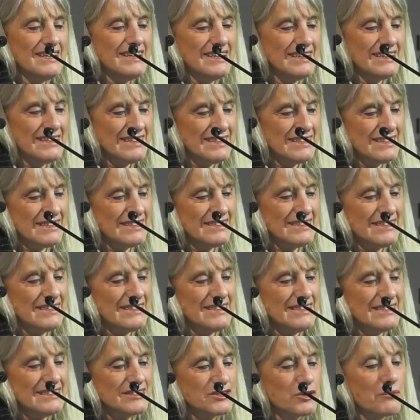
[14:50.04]

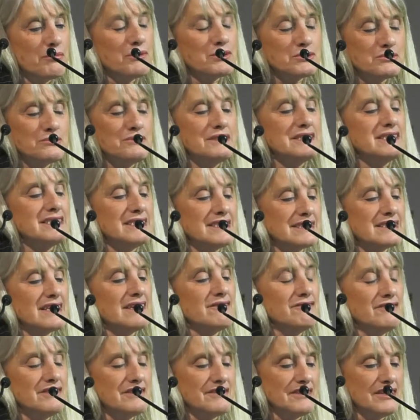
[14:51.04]
the opportunities are
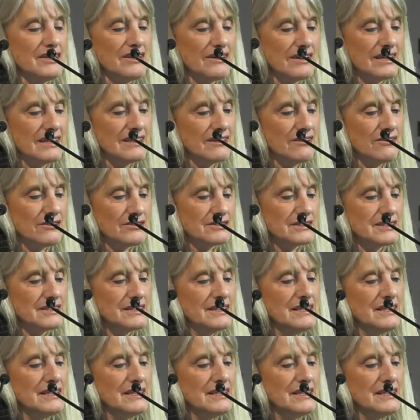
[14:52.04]
very low, a lot.